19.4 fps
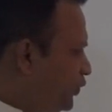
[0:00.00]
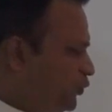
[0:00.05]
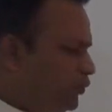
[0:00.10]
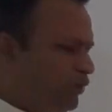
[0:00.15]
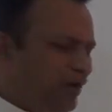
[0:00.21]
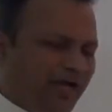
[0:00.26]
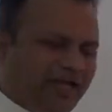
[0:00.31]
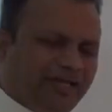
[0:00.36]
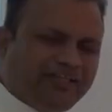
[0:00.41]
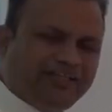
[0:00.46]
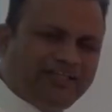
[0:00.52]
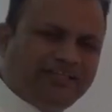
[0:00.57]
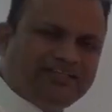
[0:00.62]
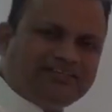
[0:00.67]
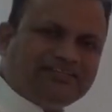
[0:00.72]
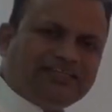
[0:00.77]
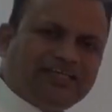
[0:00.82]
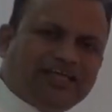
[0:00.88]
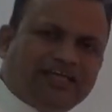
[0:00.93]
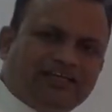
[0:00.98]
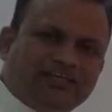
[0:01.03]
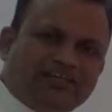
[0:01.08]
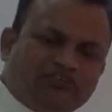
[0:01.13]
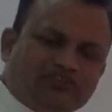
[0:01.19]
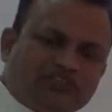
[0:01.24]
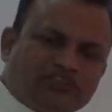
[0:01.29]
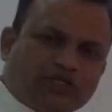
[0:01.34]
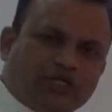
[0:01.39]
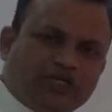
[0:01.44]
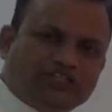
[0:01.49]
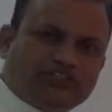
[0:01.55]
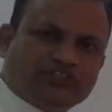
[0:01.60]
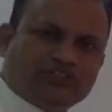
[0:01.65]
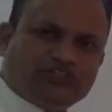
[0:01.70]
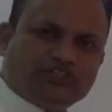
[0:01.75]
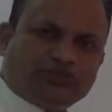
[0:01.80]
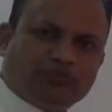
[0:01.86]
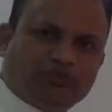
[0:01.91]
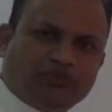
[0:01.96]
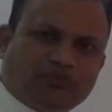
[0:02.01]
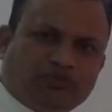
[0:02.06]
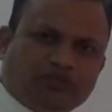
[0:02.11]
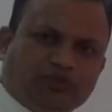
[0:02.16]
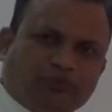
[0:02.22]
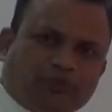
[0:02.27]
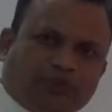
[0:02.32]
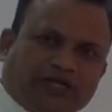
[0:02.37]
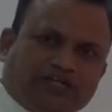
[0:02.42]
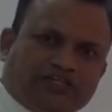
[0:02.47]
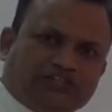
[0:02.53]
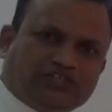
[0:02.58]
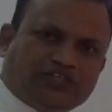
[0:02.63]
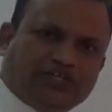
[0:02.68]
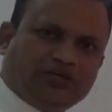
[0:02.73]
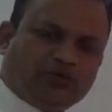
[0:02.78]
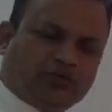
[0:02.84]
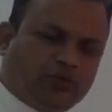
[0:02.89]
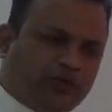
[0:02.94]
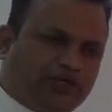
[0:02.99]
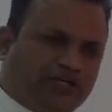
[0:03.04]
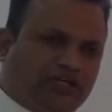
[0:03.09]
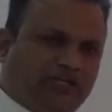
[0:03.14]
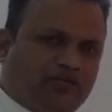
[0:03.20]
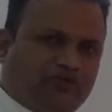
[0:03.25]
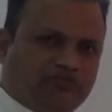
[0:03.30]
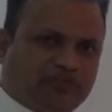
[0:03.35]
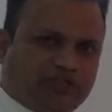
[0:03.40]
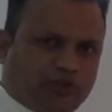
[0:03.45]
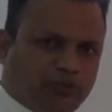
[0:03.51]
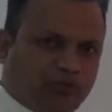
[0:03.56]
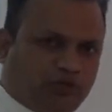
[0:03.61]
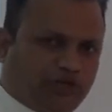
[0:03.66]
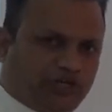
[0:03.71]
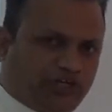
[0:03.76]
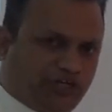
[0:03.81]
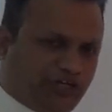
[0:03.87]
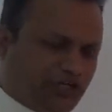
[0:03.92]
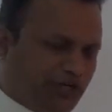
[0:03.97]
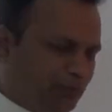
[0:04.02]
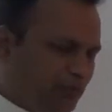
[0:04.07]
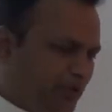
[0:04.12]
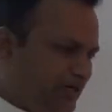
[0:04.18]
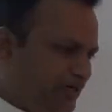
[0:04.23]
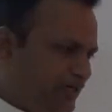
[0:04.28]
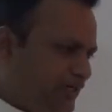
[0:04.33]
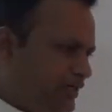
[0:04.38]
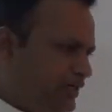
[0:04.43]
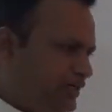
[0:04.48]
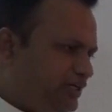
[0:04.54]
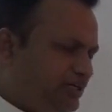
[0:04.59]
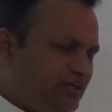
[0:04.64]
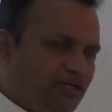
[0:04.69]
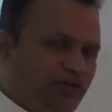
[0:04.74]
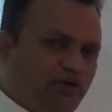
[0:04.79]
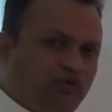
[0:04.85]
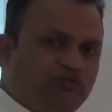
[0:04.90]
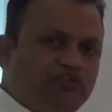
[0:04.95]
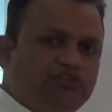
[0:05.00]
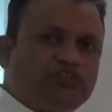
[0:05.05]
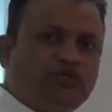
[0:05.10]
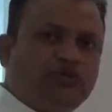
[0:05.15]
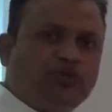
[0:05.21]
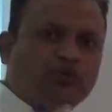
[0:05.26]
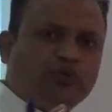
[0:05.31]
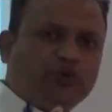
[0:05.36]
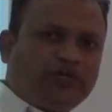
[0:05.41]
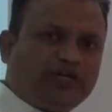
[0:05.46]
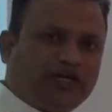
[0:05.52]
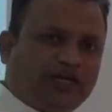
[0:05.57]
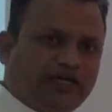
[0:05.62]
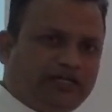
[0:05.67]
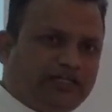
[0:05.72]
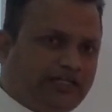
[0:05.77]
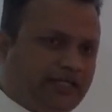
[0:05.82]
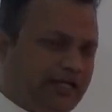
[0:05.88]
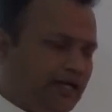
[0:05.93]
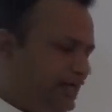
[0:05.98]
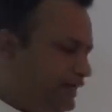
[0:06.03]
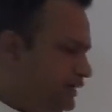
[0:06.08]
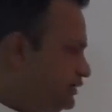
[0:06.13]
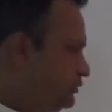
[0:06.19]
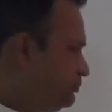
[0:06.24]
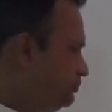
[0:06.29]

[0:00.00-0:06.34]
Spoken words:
Why there is an inverse relationship between price and quantity of the commodity demanded? We should know regarding that.